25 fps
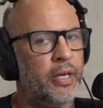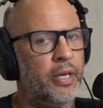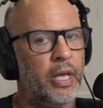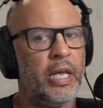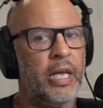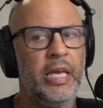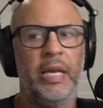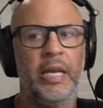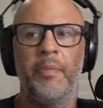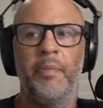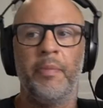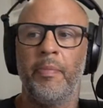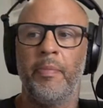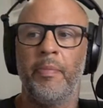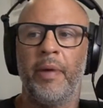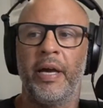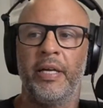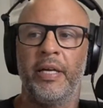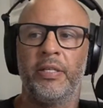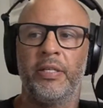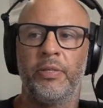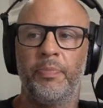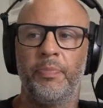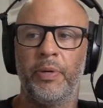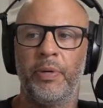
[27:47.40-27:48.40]
in
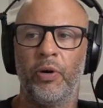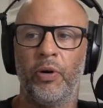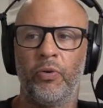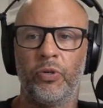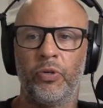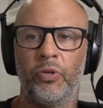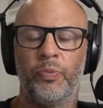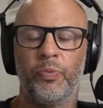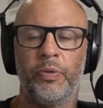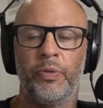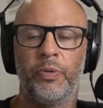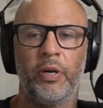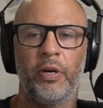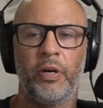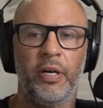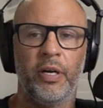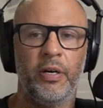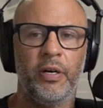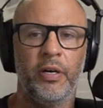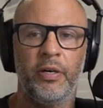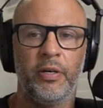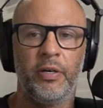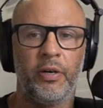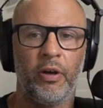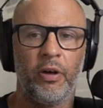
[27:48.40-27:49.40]
MMA, to be honest with you. I
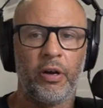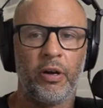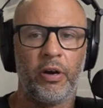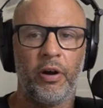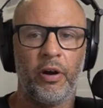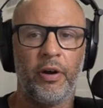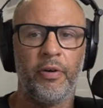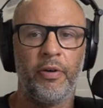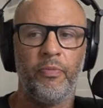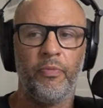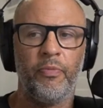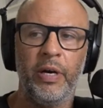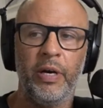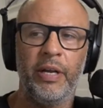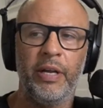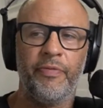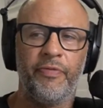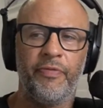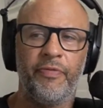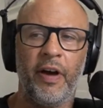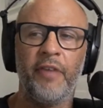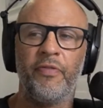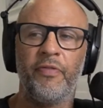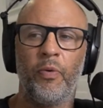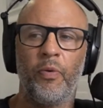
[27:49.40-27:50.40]
don't really
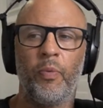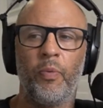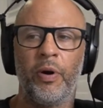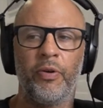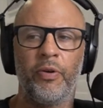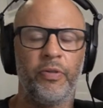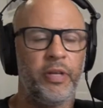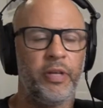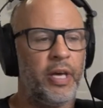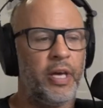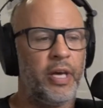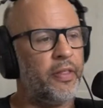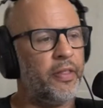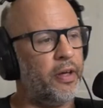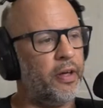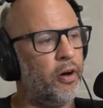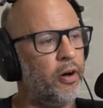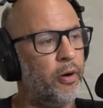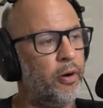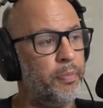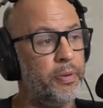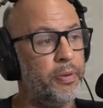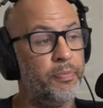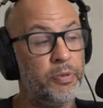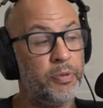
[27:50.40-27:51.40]
favor one or the other.
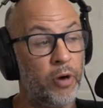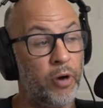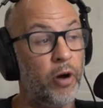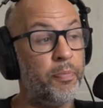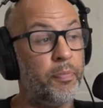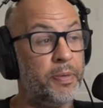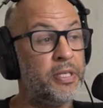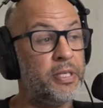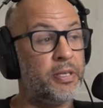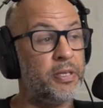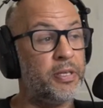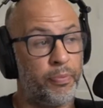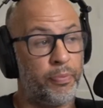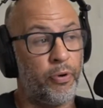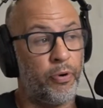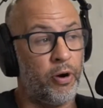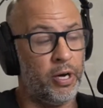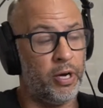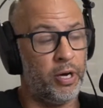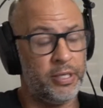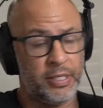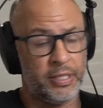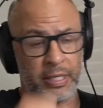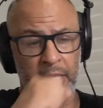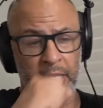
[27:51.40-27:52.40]
I'd be
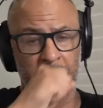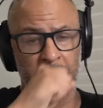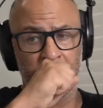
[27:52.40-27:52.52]
surprised